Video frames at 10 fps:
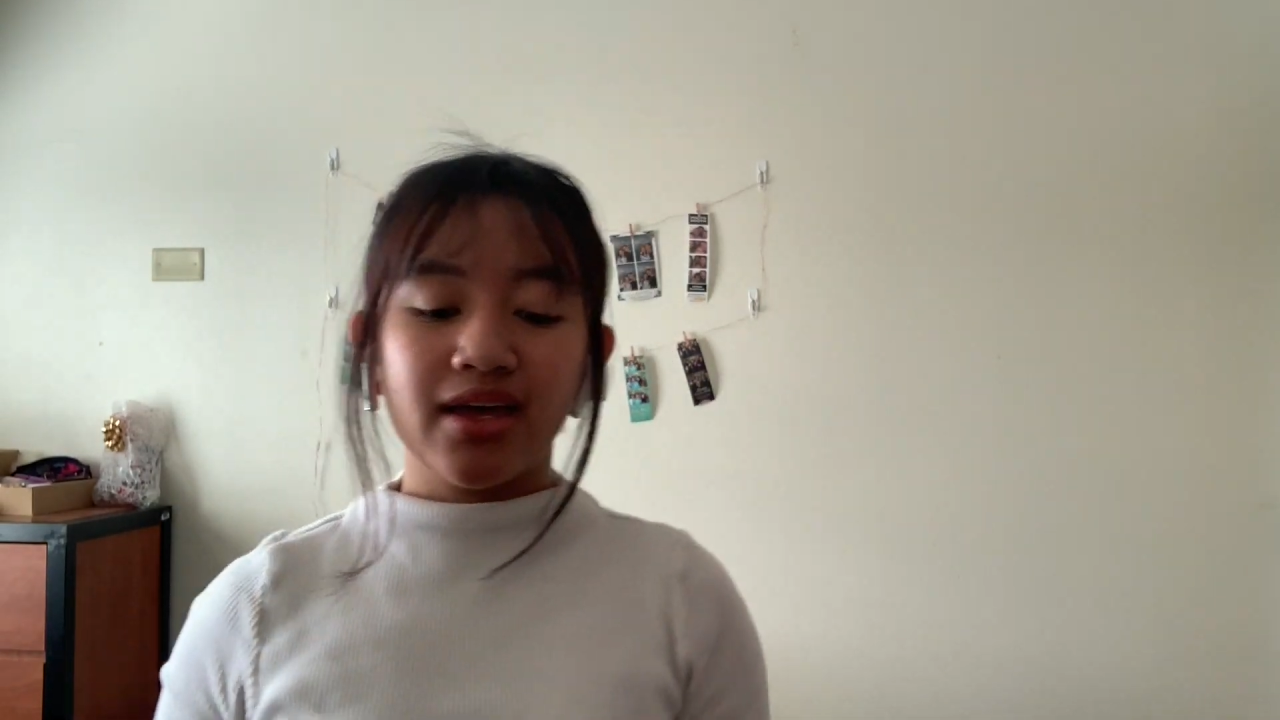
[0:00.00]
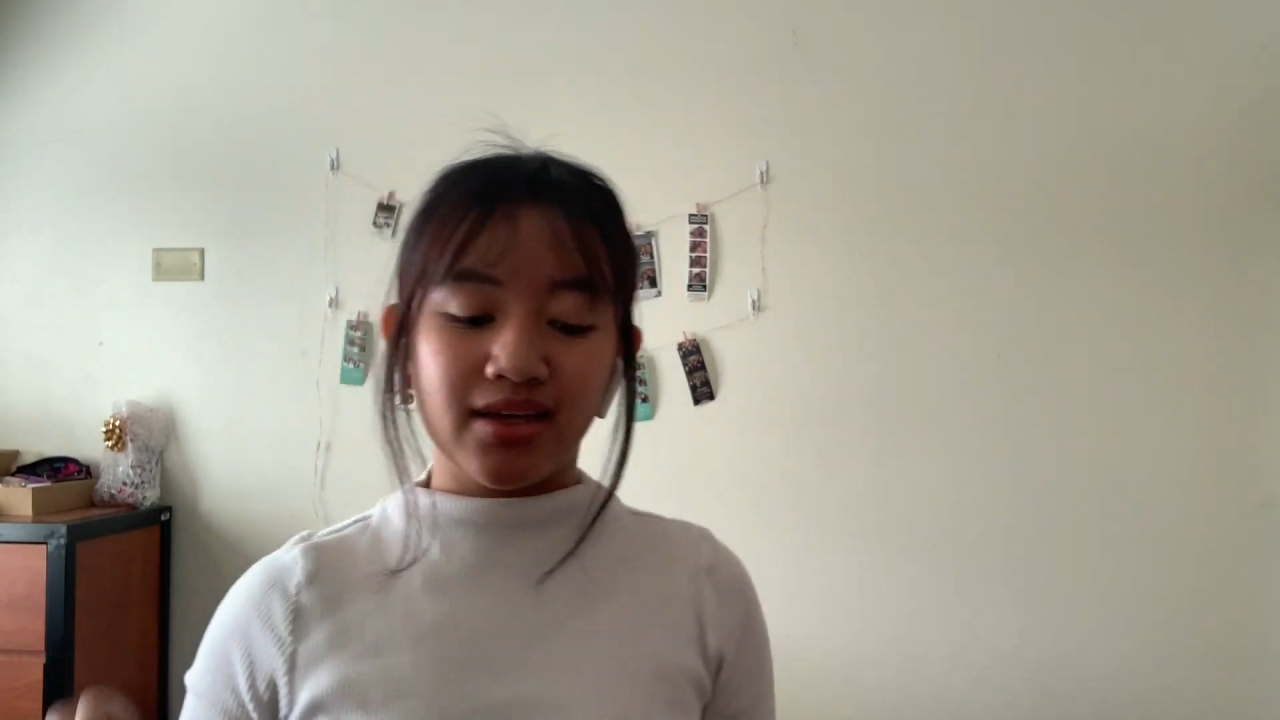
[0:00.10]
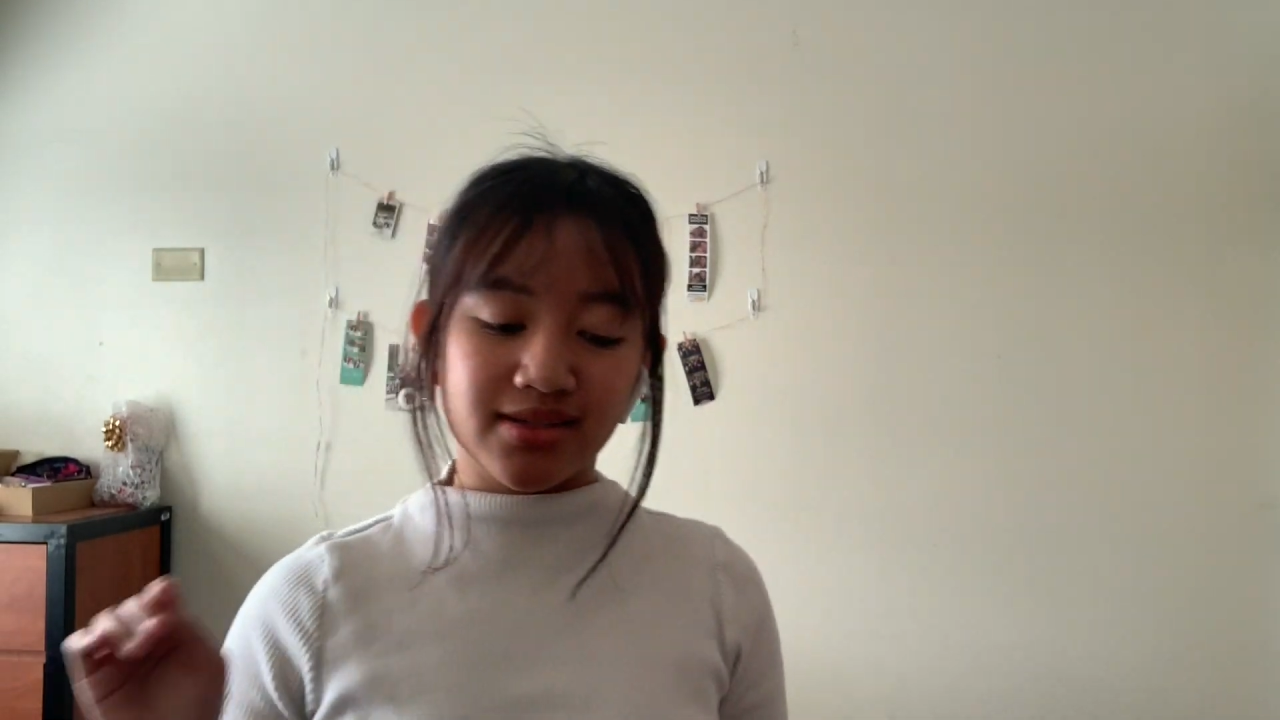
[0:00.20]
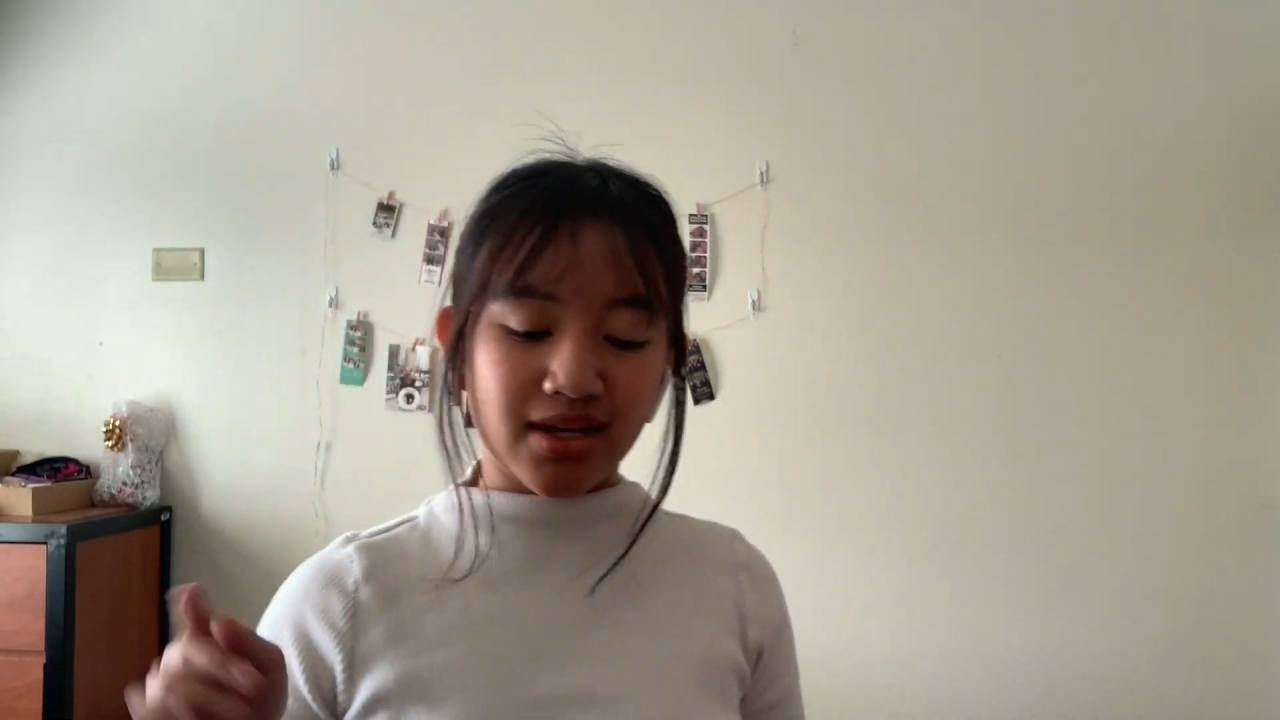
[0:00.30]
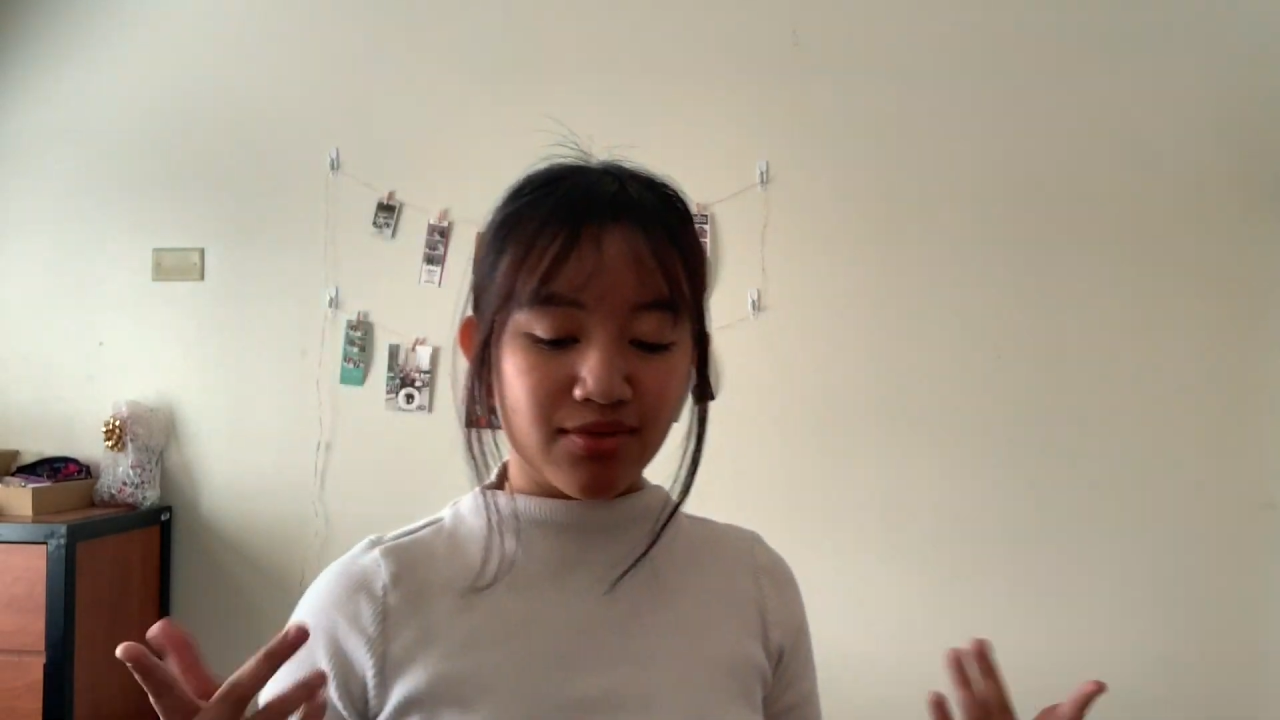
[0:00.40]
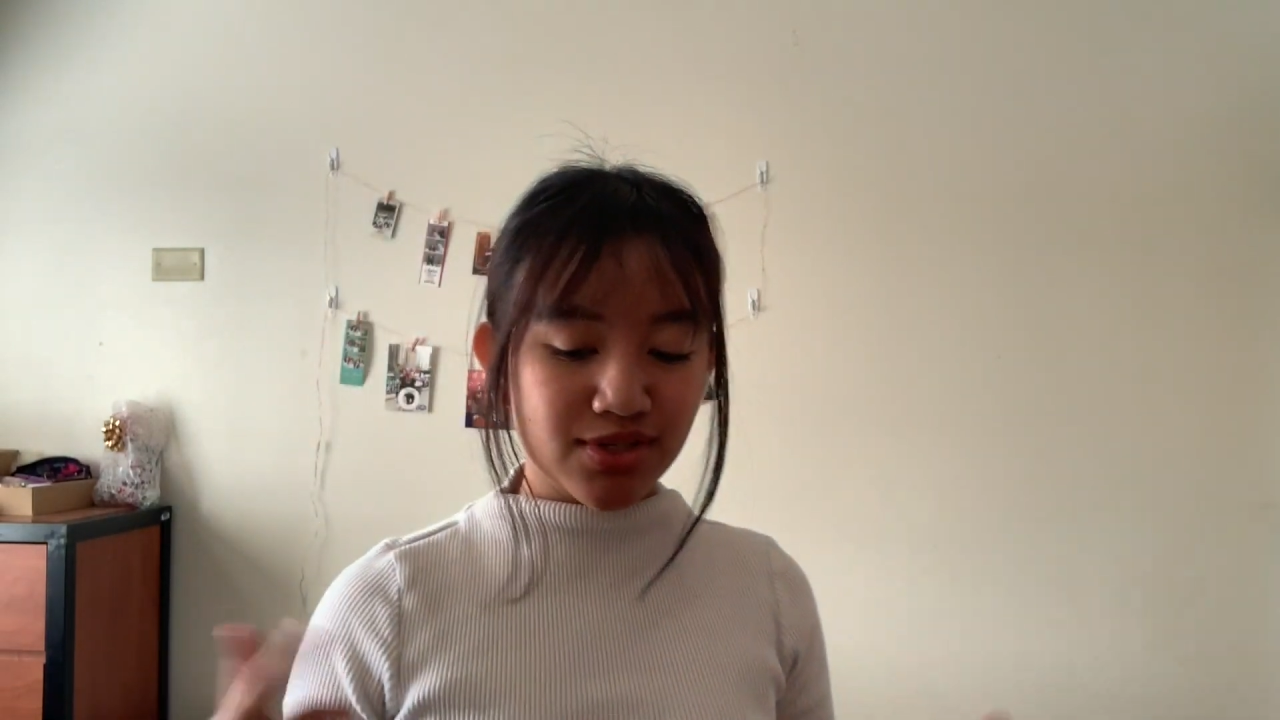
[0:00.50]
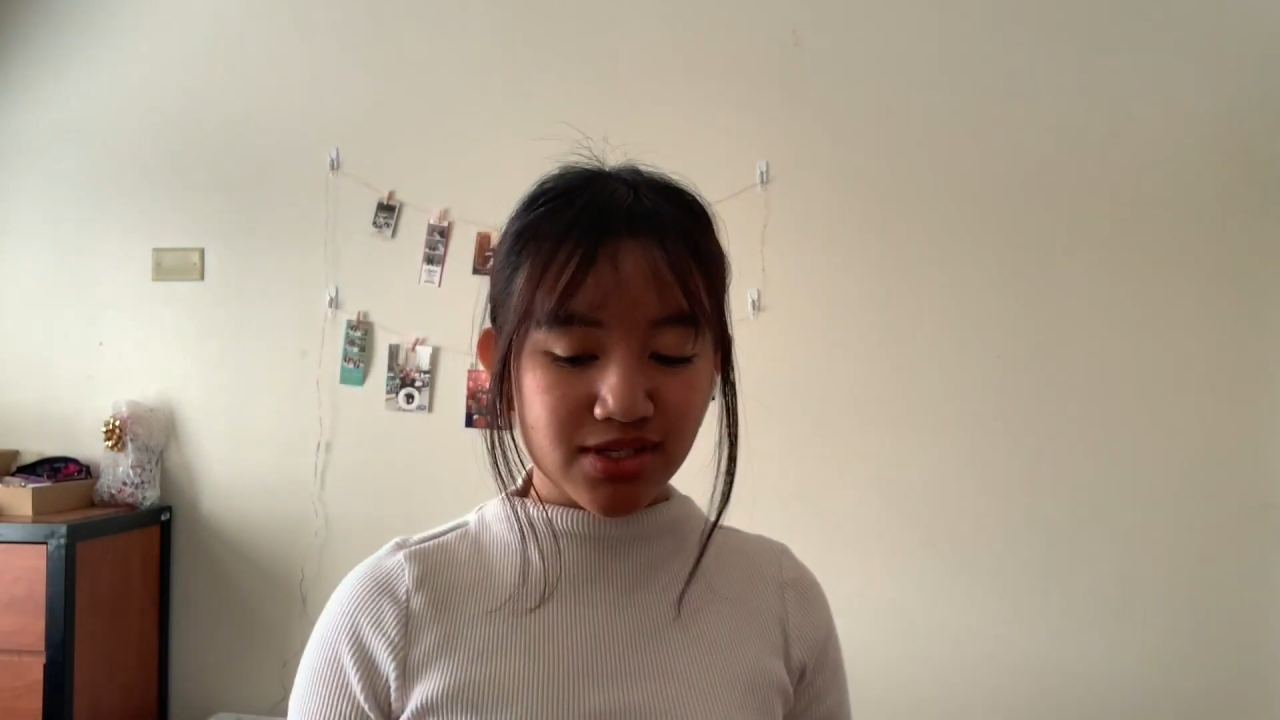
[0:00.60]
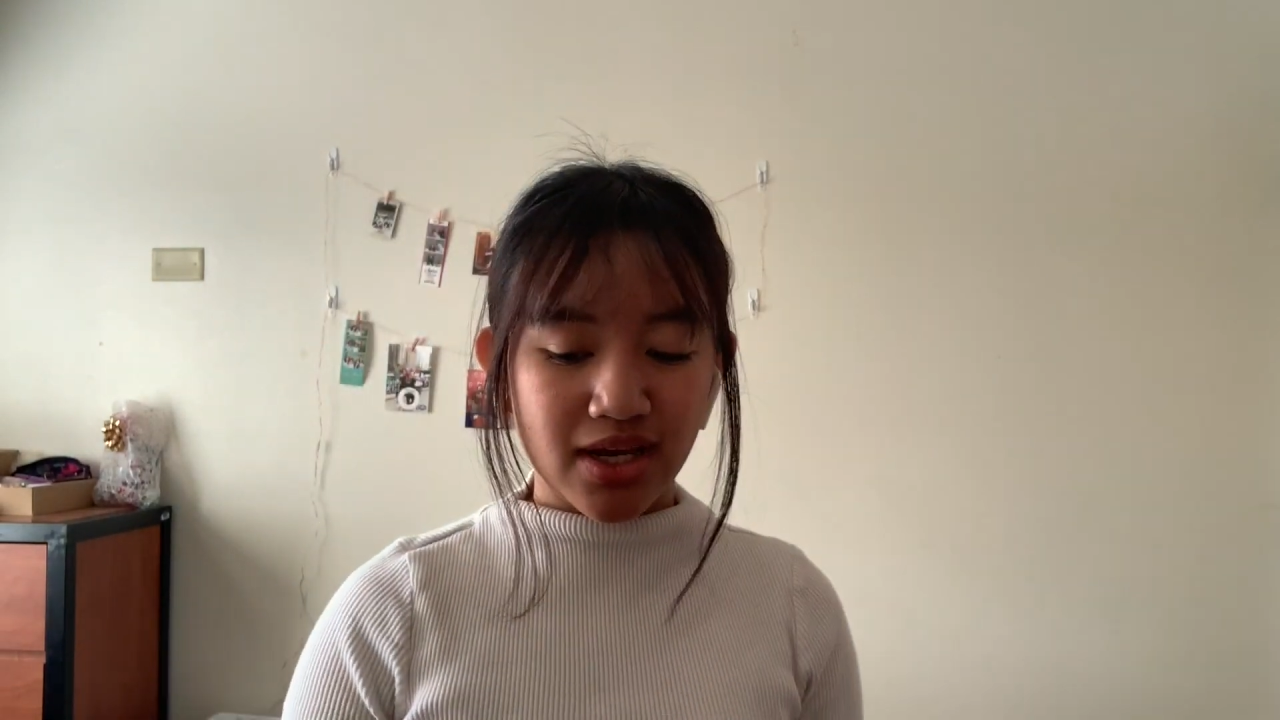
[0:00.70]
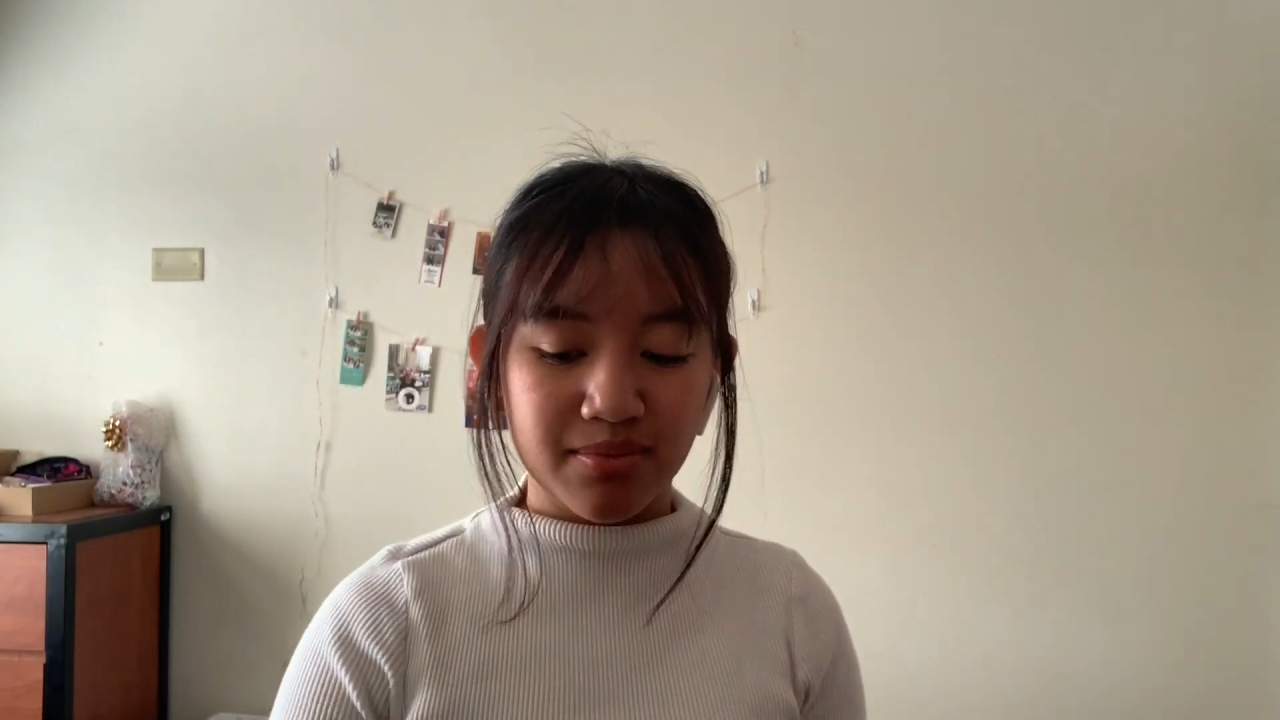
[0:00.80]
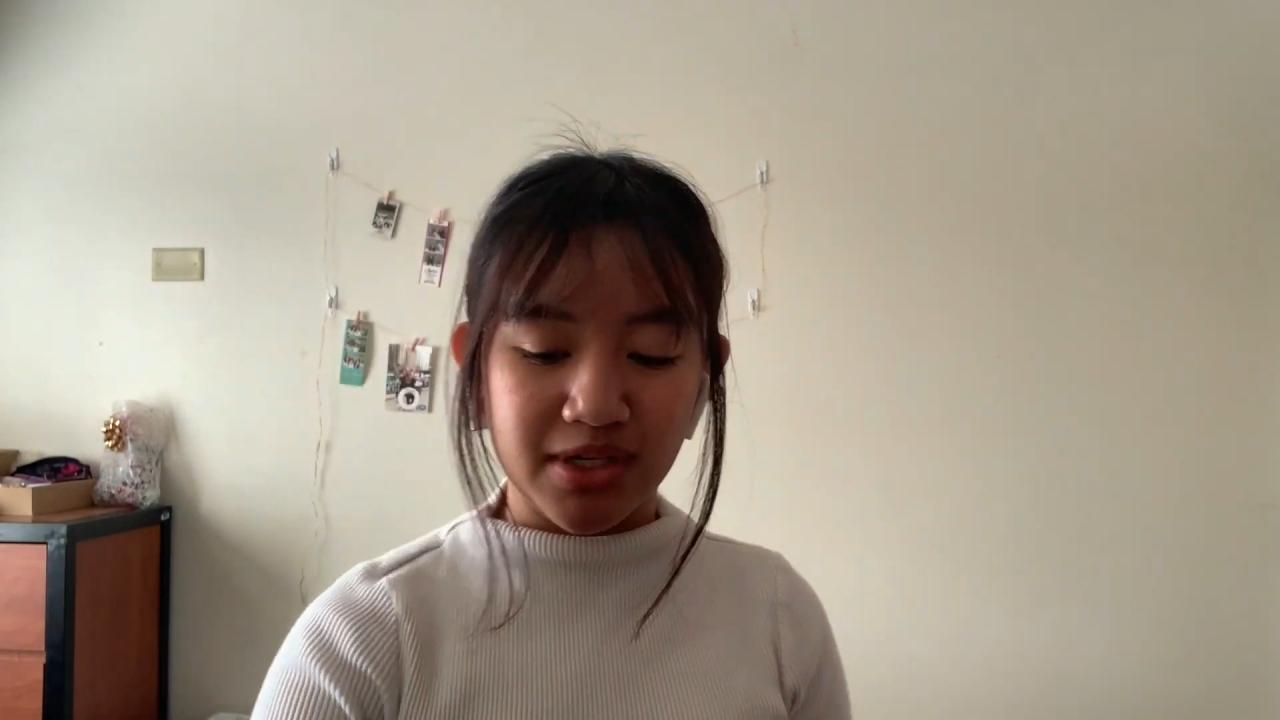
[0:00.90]
And I was
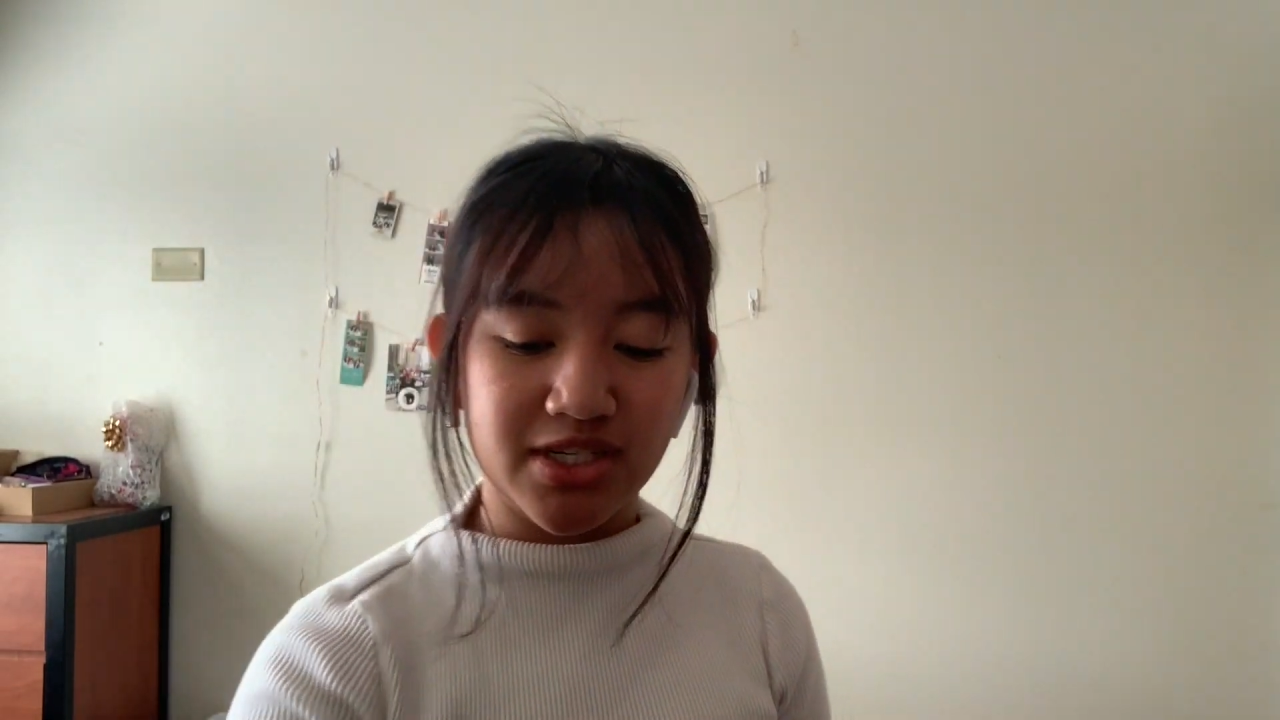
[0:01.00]
just getting my